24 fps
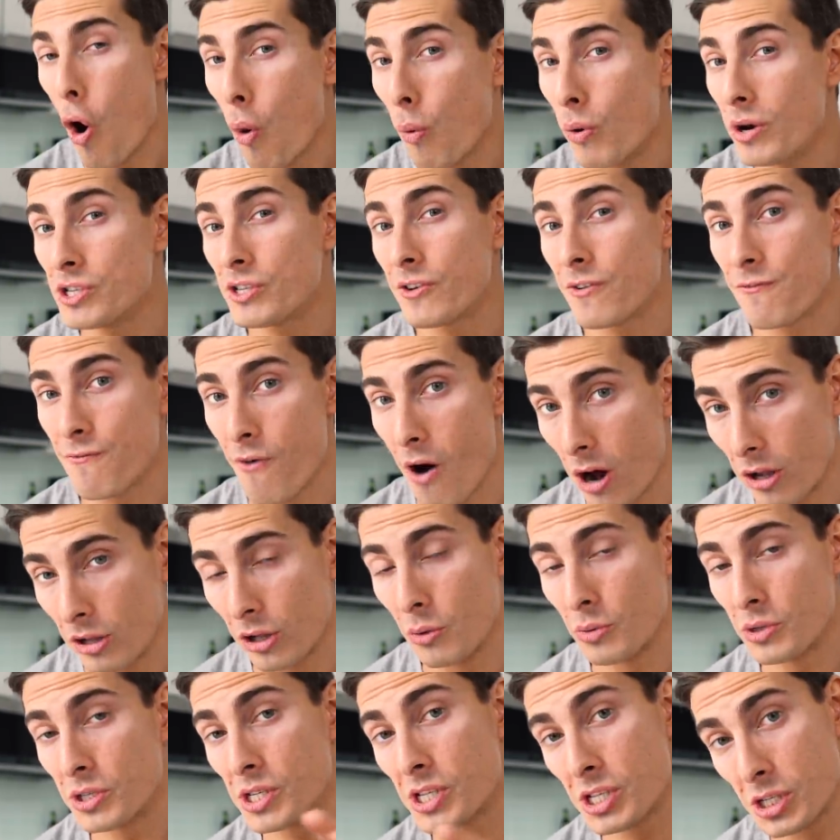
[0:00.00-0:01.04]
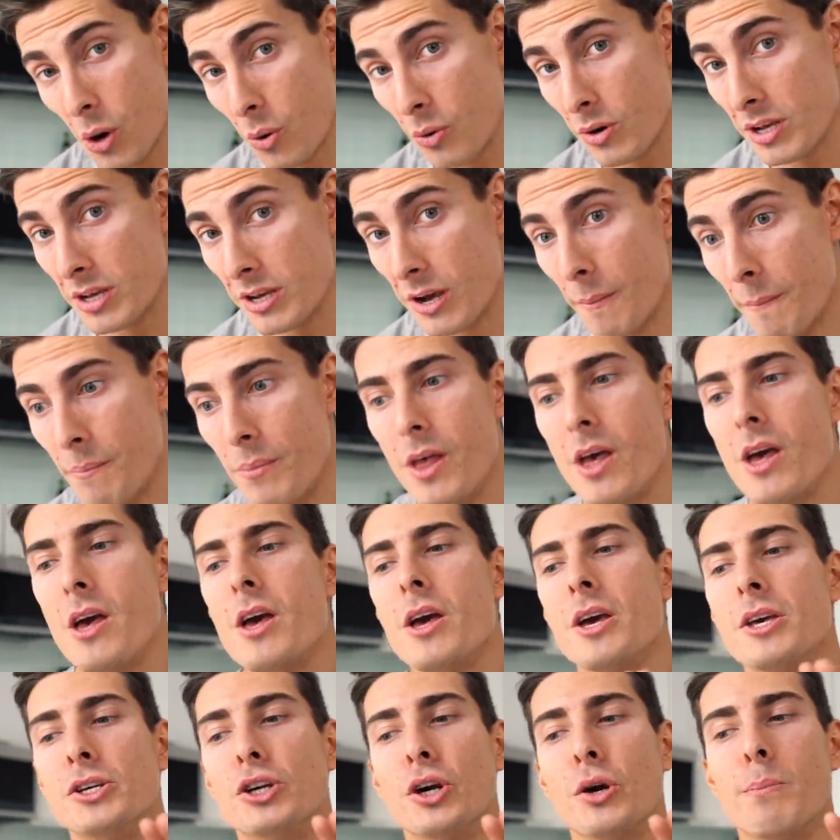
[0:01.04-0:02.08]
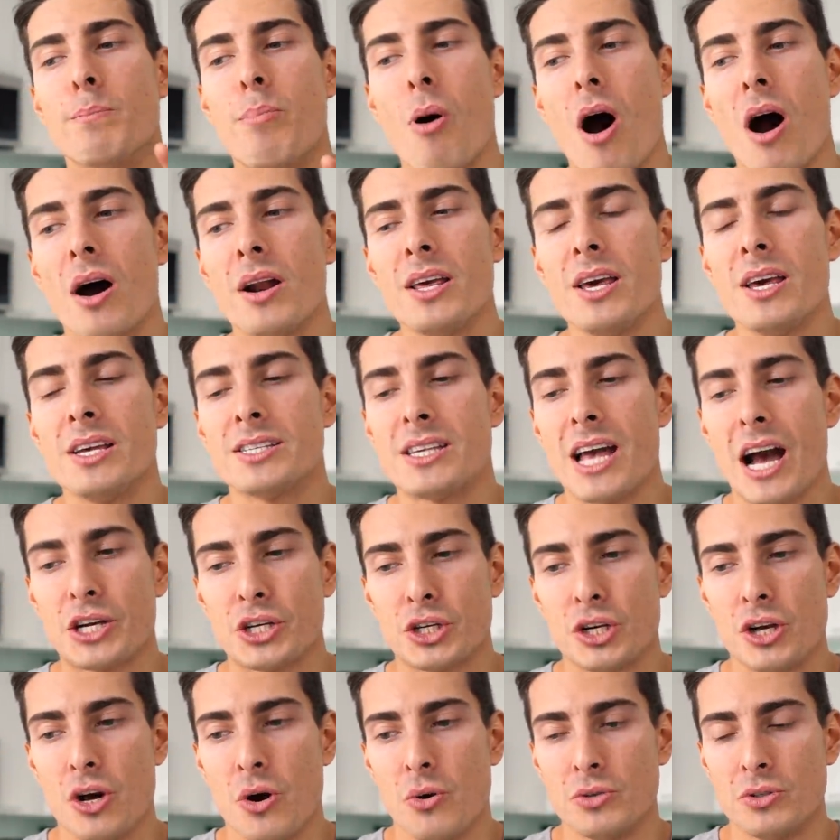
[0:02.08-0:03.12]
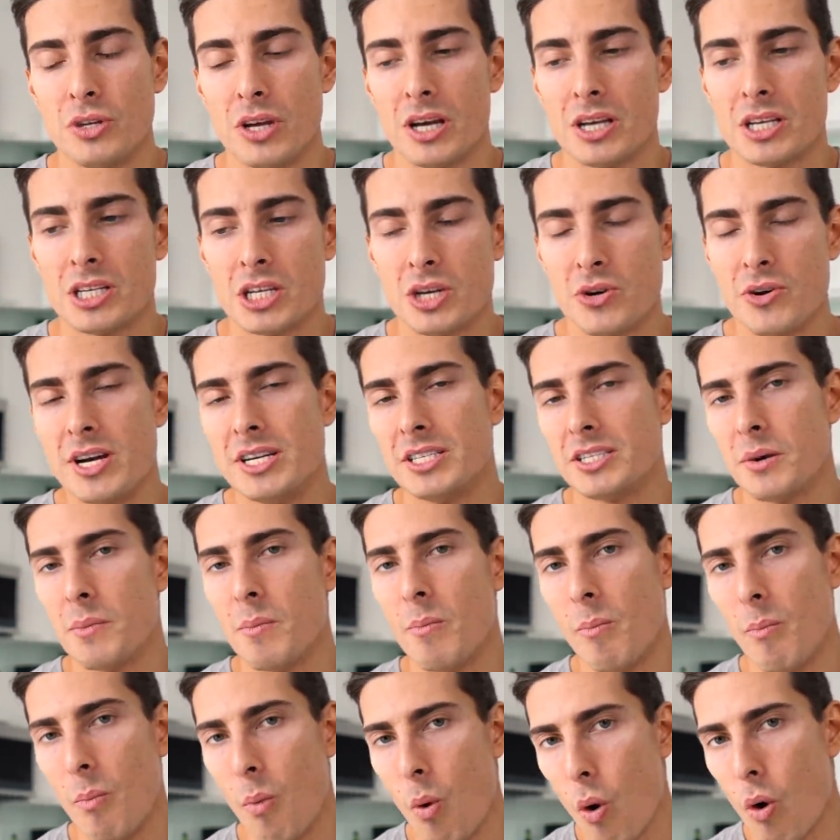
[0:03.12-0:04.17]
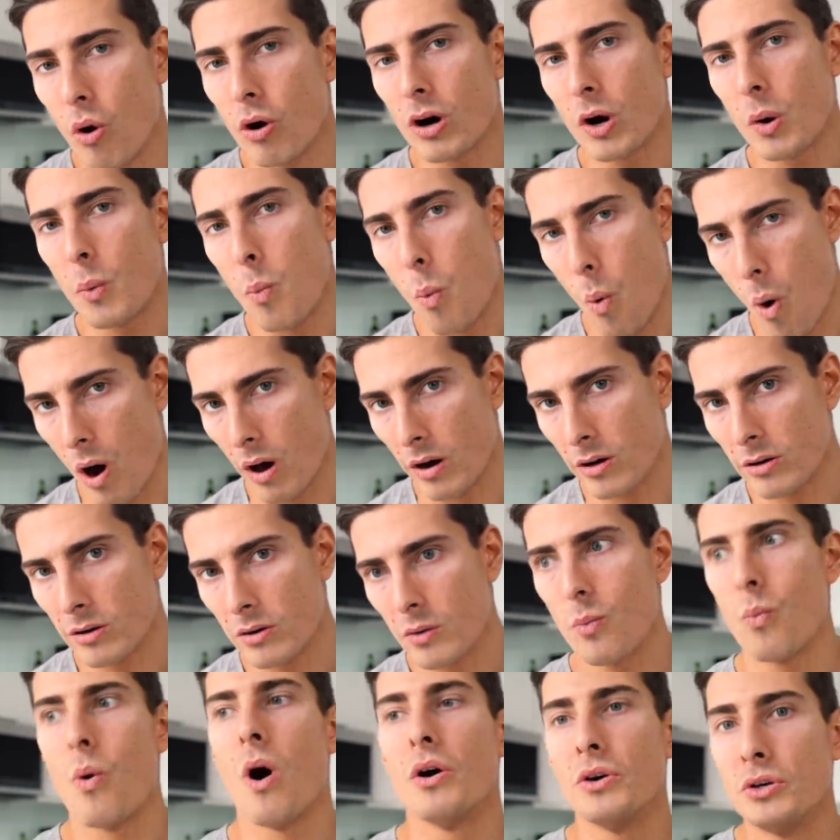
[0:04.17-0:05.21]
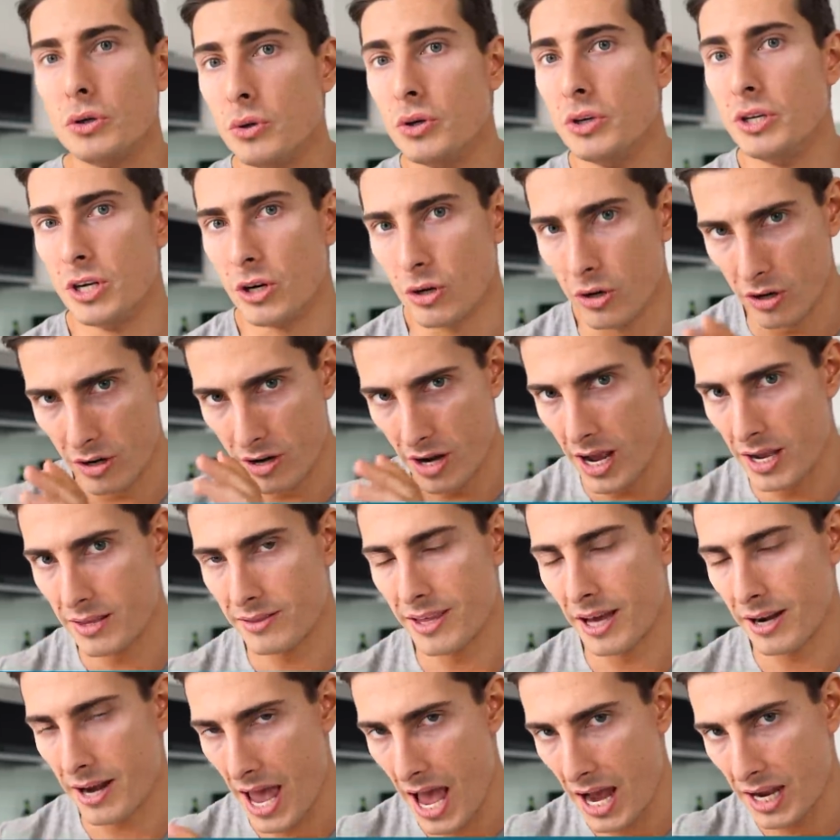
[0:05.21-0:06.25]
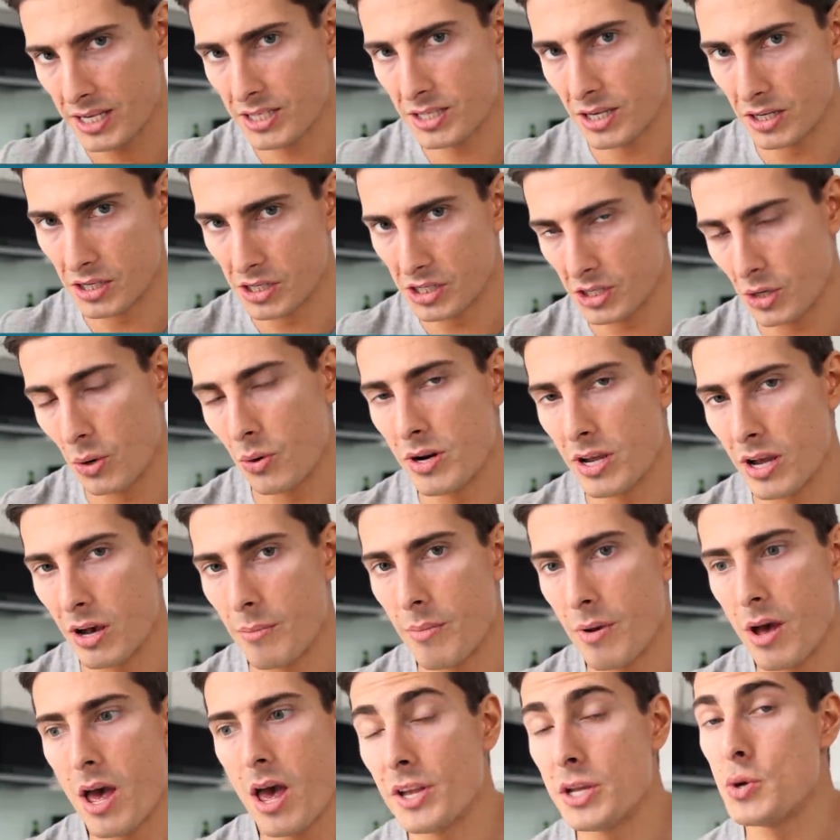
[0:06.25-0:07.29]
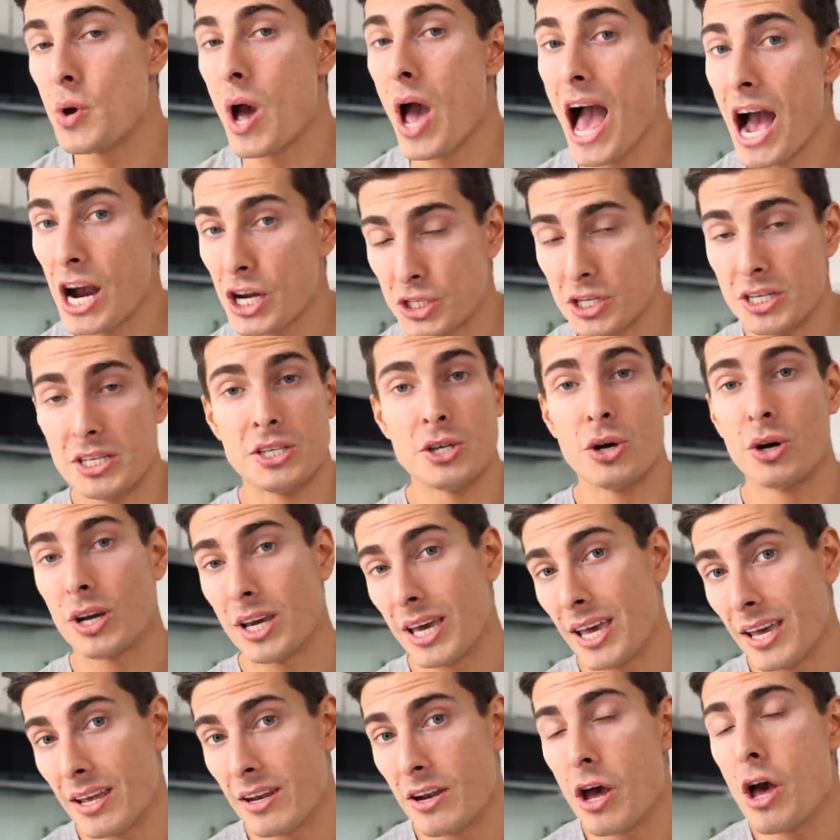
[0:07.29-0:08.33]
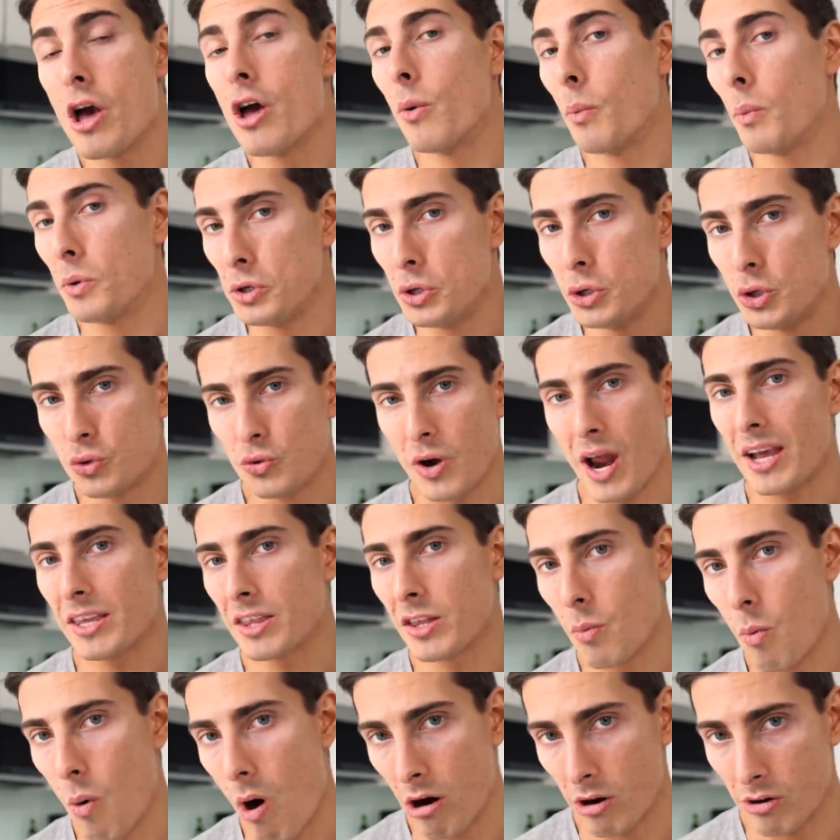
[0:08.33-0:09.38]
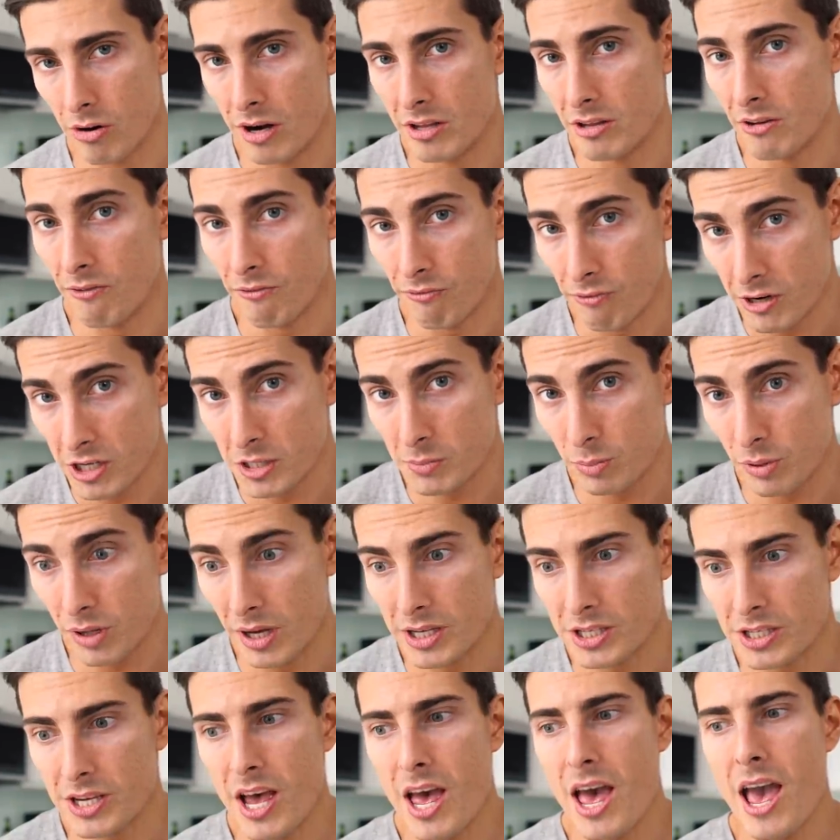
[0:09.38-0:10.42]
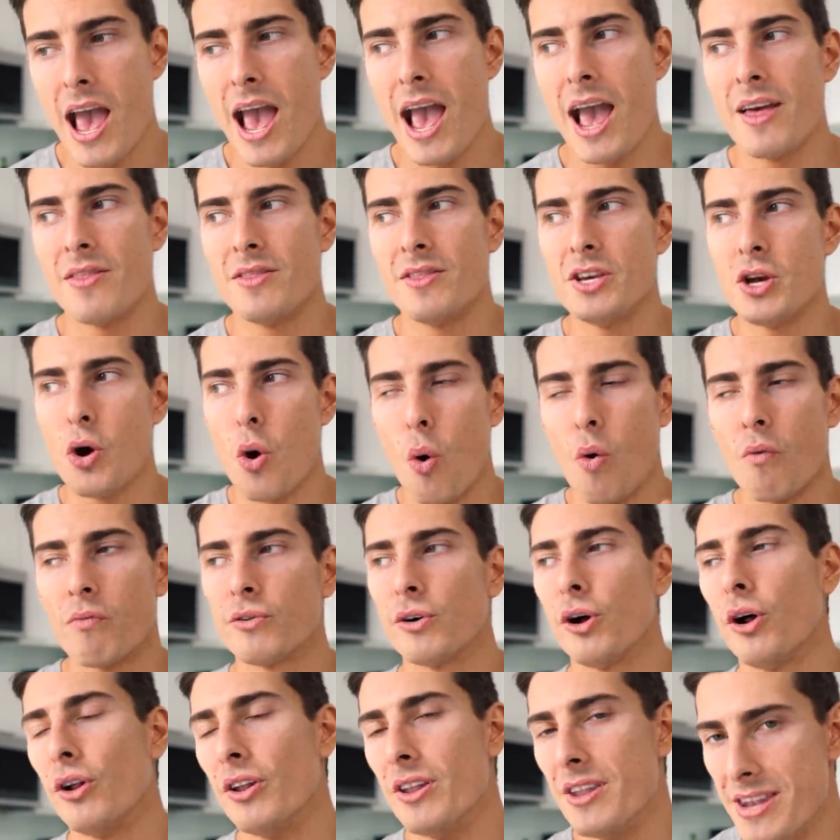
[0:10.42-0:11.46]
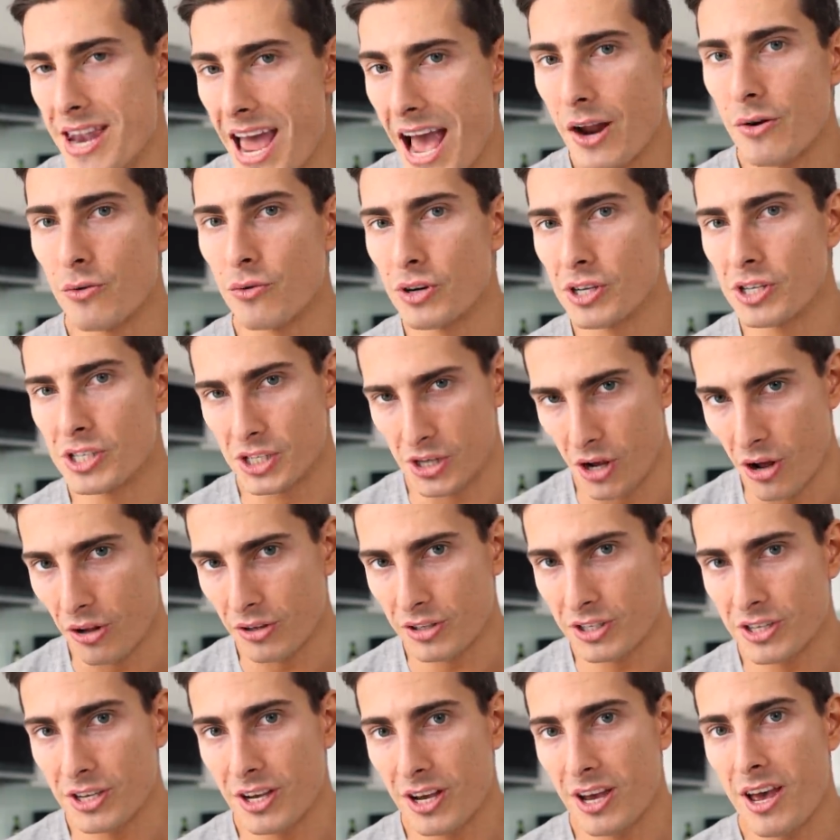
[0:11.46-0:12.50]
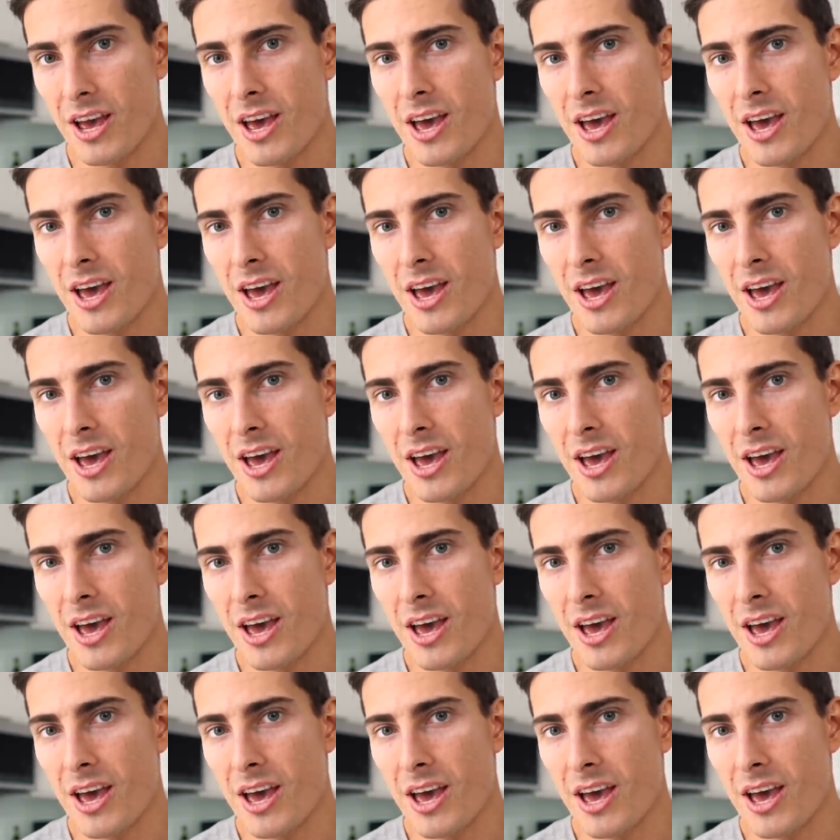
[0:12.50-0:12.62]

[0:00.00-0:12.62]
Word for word: always follows sodium, your body is actually going to excrete more water while you urinate that excess sodium than you actually took in when you drank the water in the first place, and the overall net result